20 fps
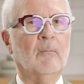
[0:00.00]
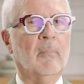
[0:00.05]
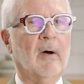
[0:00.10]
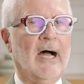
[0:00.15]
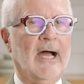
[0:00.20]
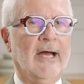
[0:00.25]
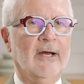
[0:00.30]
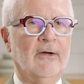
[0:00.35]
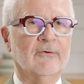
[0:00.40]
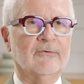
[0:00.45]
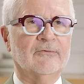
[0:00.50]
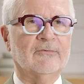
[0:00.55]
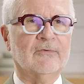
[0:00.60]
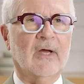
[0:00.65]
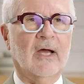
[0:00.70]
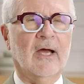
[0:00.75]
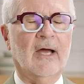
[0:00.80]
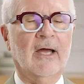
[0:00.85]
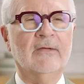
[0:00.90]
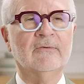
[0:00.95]

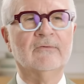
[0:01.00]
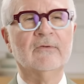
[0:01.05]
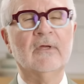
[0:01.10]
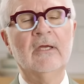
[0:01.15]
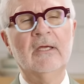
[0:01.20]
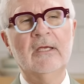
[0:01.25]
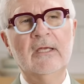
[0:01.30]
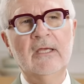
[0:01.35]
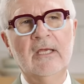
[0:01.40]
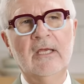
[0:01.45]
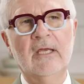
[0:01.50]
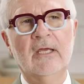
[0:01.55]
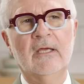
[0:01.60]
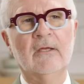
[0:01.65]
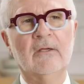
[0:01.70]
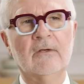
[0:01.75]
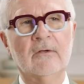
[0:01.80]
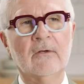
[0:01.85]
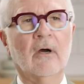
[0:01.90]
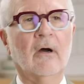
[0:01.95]
biocides,
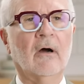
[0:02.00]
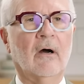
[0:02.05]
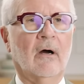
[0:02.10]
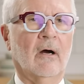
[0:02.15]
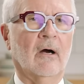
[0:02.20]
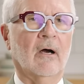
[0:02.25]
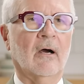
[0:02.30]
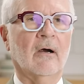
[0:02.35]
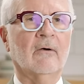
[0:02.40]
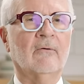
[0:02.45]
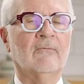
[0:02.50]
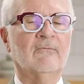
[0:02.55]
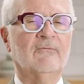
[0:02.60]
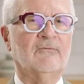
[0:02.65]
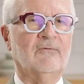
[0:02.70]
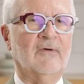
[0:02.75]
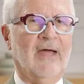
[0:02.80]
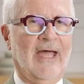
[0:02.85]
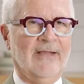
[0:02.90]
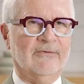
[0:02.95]
in our
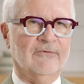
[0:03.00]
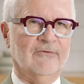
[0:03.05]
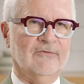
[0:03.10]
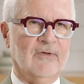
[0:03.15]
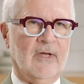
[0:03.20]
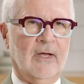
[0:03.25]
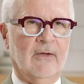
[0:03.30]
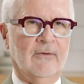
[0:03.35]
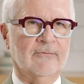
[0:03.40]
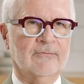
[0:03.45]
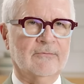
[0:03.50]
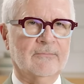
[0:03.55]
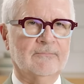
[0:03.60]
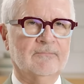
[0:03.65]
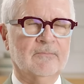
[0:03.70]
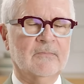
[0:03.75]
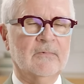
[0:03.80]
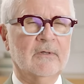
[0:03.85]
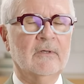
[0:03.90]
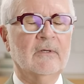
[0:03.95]
fat cells.
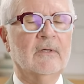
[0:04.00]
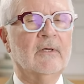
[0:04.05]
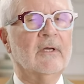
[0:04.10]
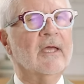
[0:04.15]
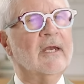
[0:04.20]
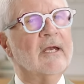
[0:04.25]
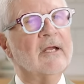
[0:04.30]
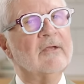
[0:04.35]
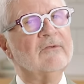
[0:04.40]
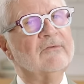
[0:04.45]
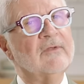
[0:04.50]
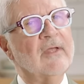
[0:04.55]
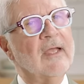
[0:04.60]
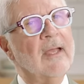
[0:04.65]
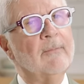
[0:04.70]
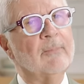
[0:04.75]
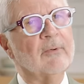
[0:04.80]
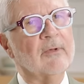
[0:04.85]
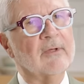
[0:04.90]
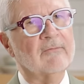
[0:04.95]
An
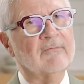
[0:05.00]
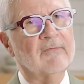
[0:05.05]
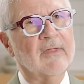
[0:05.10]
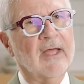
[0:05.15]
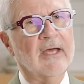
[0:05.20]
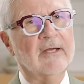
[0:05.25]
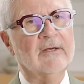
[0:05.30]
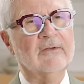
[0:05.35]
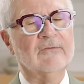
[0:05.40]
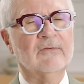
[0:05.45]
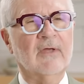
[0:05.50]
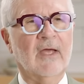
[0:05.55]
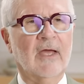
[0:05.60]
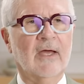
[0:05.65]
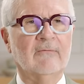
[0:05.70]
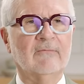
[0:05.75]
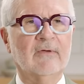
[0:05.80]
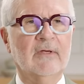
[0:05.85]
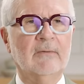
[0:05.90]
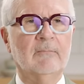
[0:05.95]
example of that is
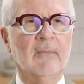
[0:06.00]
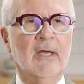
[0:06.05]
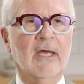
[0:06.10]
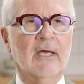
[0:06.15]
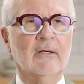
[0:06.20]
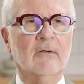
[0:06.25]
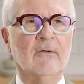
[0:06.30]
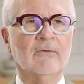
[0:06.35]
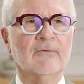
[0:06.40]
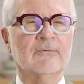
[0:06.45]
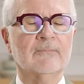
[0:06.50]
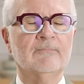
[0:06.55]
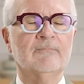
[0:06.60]
heavy metals.